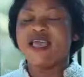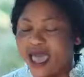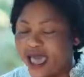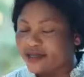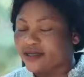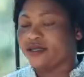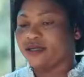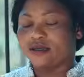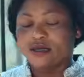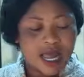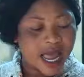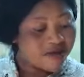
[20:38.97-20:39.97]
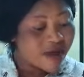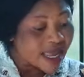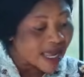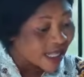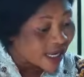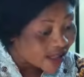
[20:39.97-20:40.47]
Yes! And you are
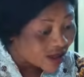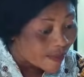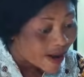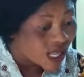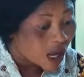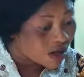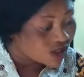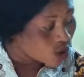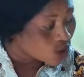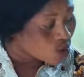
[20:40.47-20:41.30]
here. You have about now, but